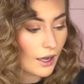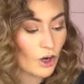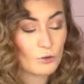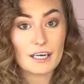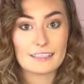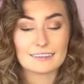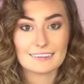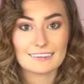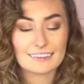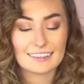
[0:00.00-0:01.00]
All right,
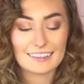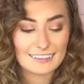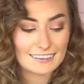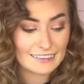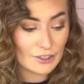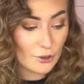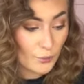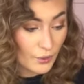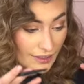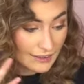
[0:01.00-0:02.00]
so
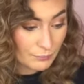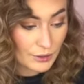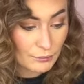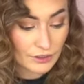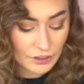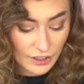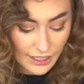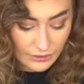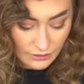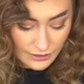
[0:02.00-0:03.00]
that's pretty much the eye
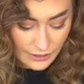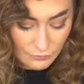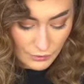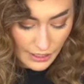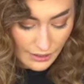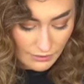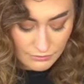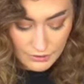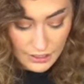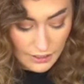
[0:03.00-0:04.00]
look. If you have
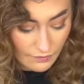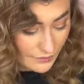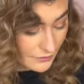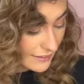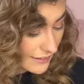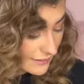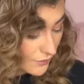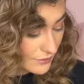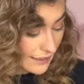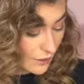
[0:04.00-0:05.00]
lighter skin
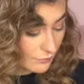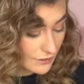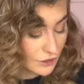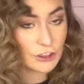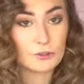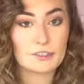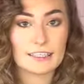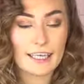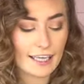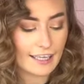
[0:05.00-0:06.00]
tones, I would suggest
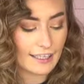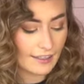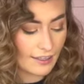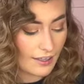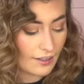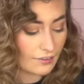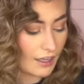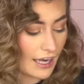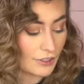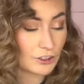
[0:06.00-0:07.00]
using a
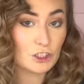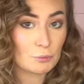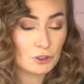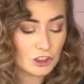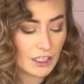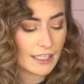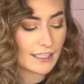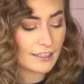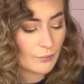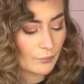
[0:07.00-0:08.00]
lighter shimmer
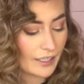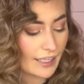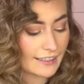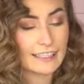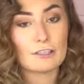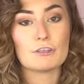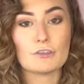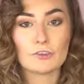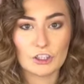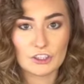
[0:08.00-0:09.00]
shade. Again, if you have
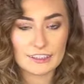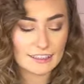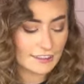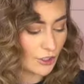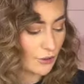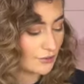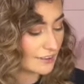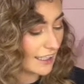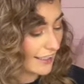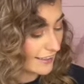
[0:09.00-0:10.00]
darker skin tones,
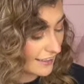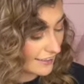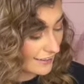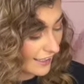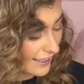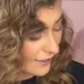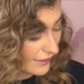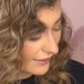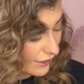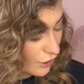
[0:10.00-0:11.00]
I think that
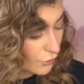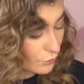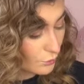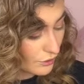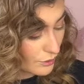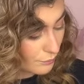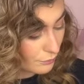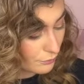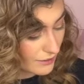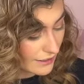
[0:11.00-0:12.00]
a really
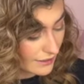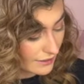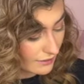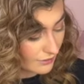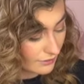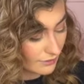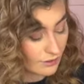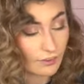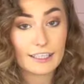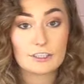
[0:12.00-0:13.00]
pretty
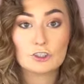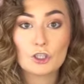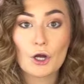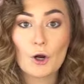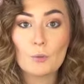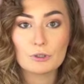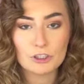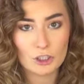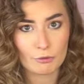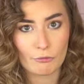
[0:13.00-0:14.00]
like taupe
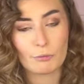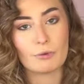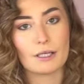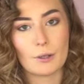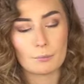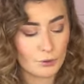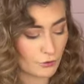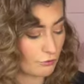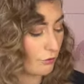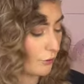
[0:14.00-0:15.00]
shimmer would be
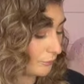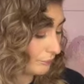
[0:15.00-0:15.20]
beautiful.